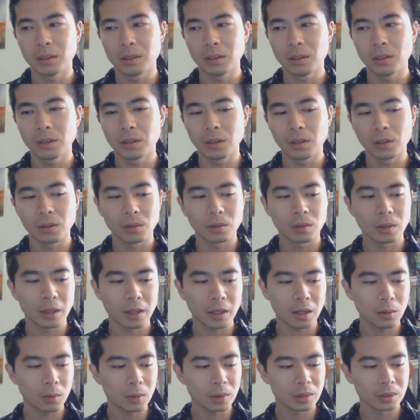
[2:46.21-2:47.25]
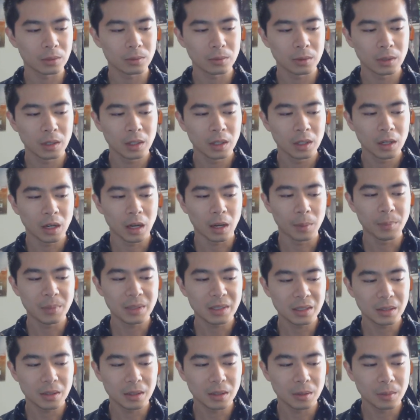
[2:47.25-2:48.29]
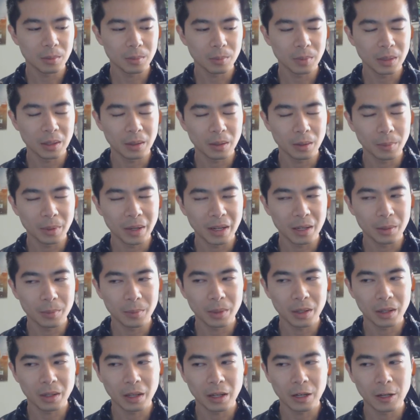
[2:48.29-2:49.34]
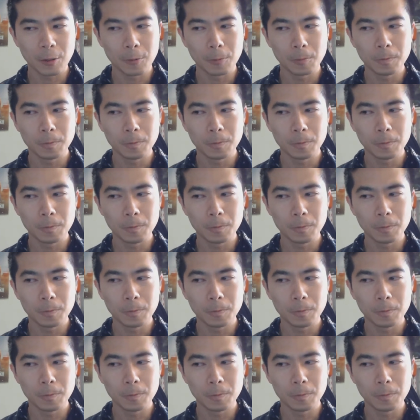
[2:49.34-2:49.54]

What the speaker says: don't know, like I missed a bit about it, but